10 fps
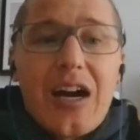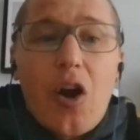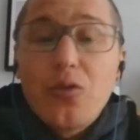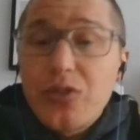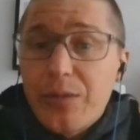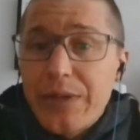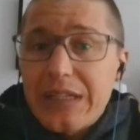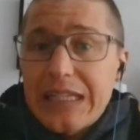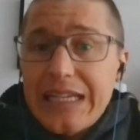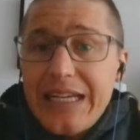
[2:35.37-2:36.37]

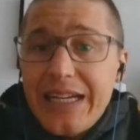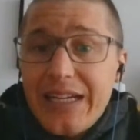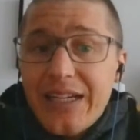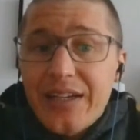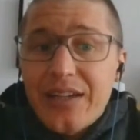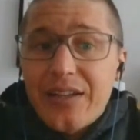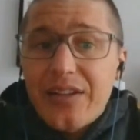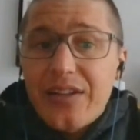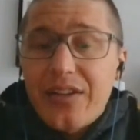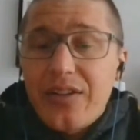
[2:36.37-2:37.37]
Ultimately,
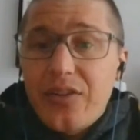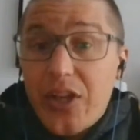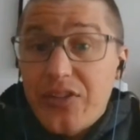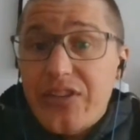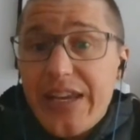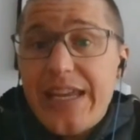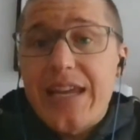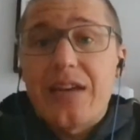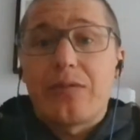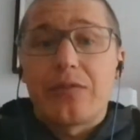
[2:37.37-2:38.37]
you can see
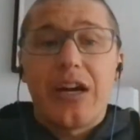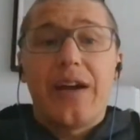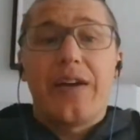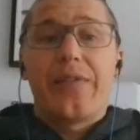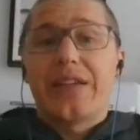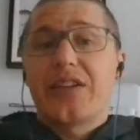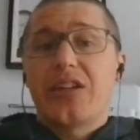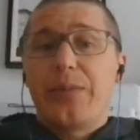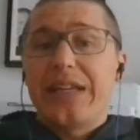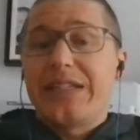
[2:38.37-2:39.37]
here, right? There's going
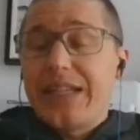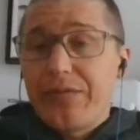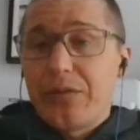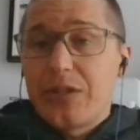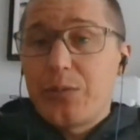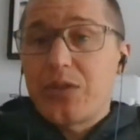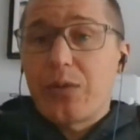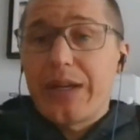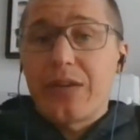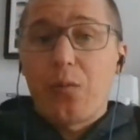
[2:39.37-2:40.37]
to be a difference
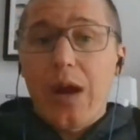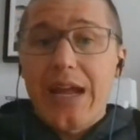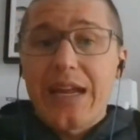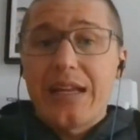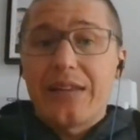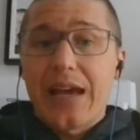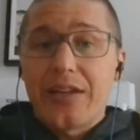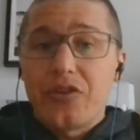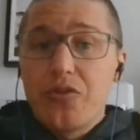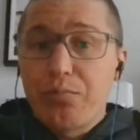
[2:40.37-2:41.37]
between the way
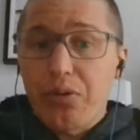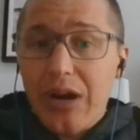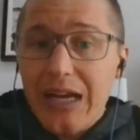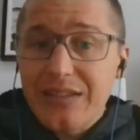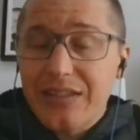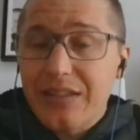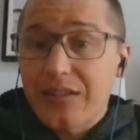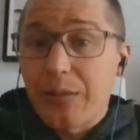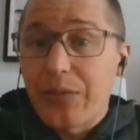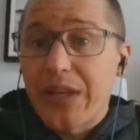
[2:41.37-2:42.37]
that you priced
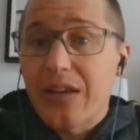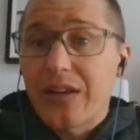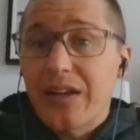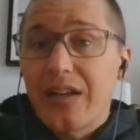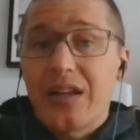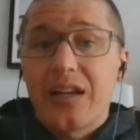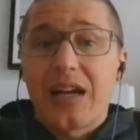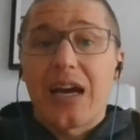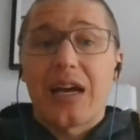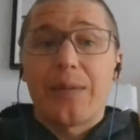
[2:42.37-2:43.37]
something
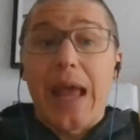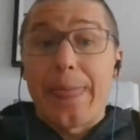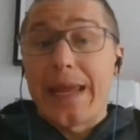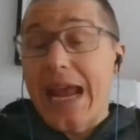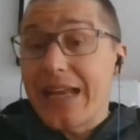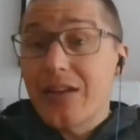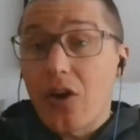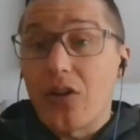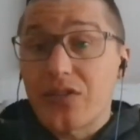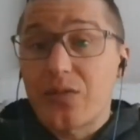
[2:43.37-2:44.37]
and the end
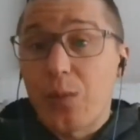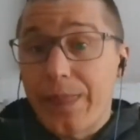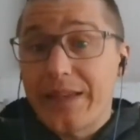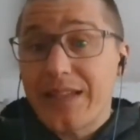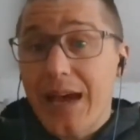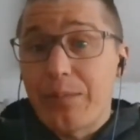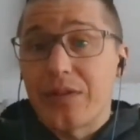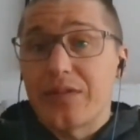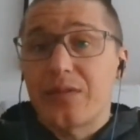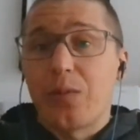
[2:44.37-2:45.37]
costs when this
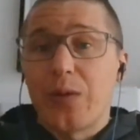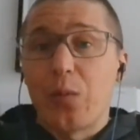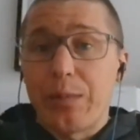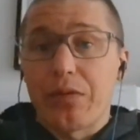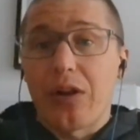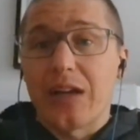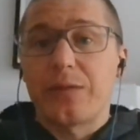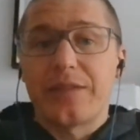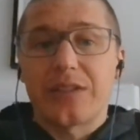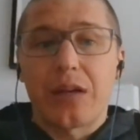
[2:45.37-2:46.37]
happens, when we price
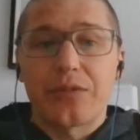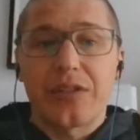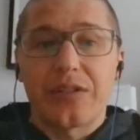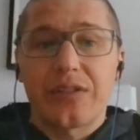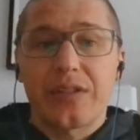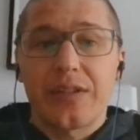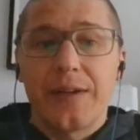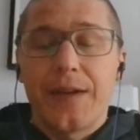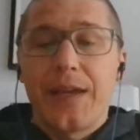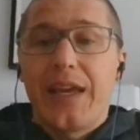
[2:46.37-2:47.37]
with assumptions.
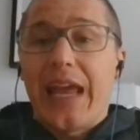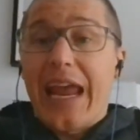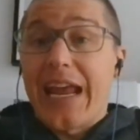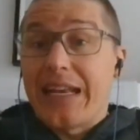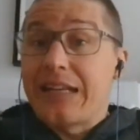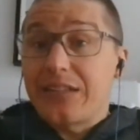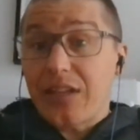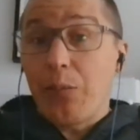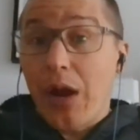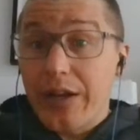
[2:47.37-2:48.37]
And
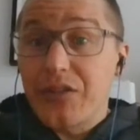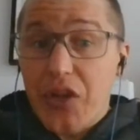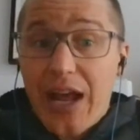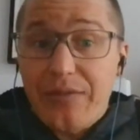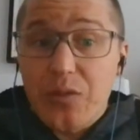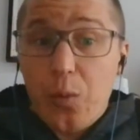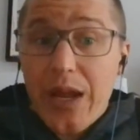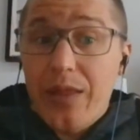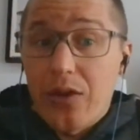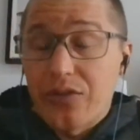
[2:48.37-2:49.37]
someone is going to have to
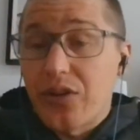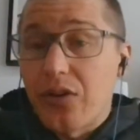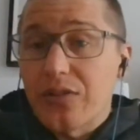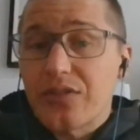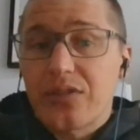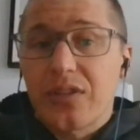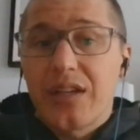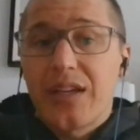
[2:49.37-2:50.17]
wear those costs.